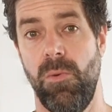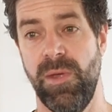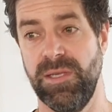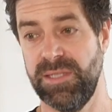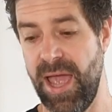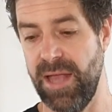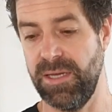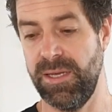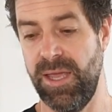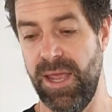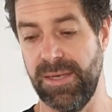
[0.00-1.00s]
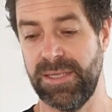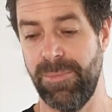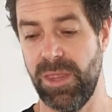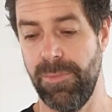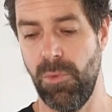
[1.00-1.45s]
we start to get
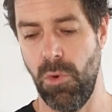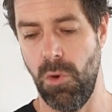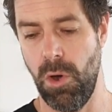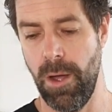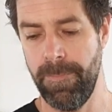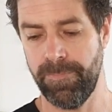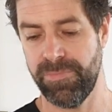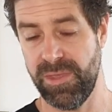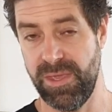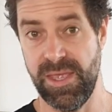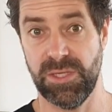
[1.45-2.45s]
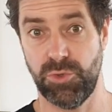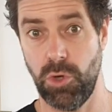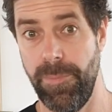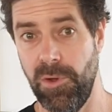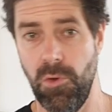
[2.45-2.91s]
some of the more, yes,
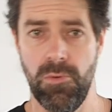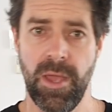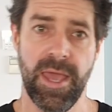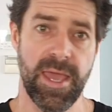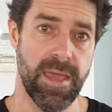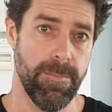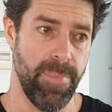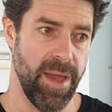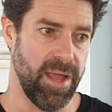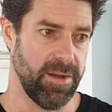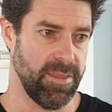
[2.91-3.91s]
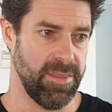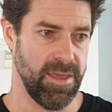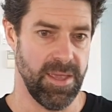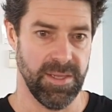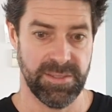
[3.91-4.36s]
tropical, but
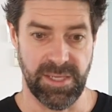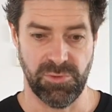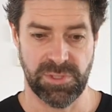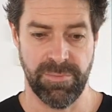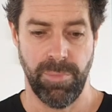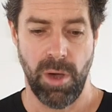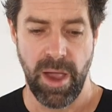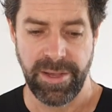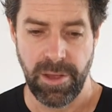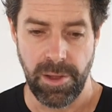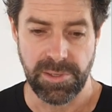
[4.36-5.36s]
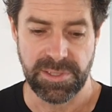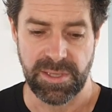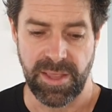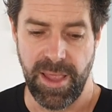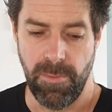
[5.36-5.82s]
the citrus and pine notes
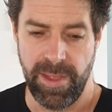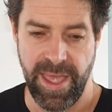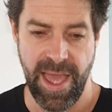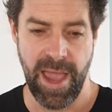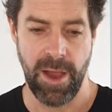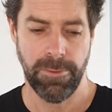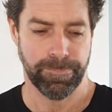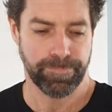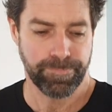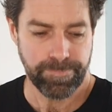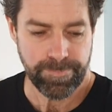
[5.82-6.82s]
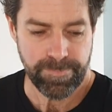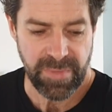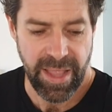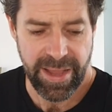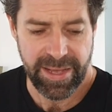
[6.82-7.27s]
that we are
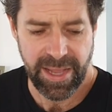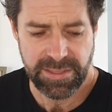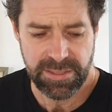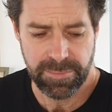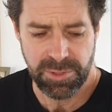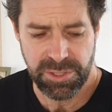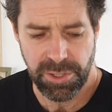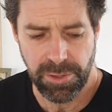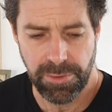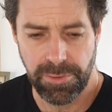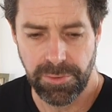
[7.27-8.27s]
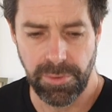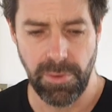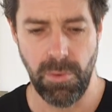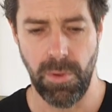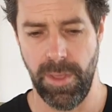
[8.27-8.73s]
accustomed to,
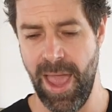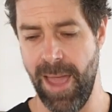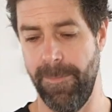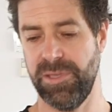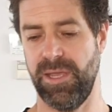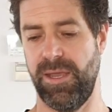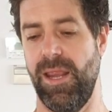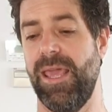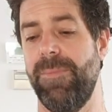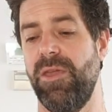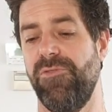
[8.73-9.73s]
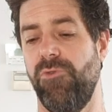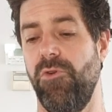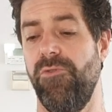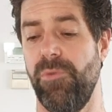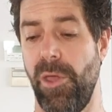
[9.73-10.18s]
particularly coming
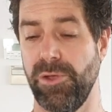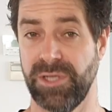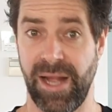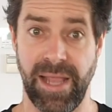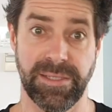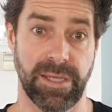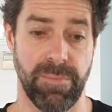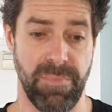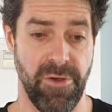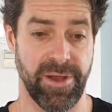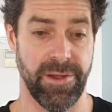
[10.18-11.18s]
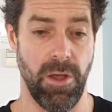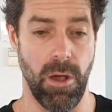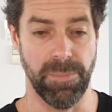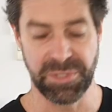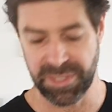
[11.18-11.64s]
through from those classic American
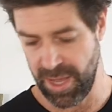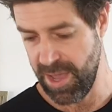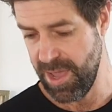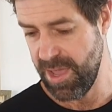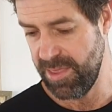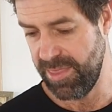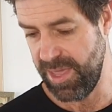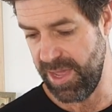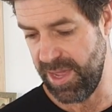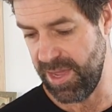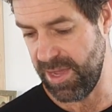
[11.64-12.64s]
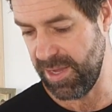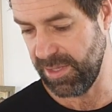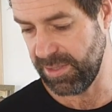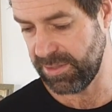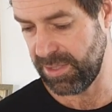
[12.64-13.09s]
hops, the
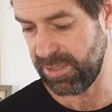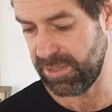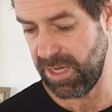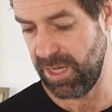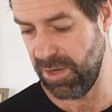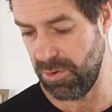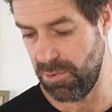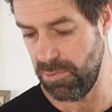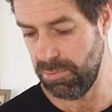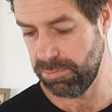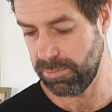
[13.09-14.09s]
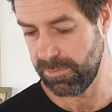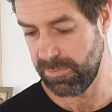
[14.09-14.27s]
Centennial,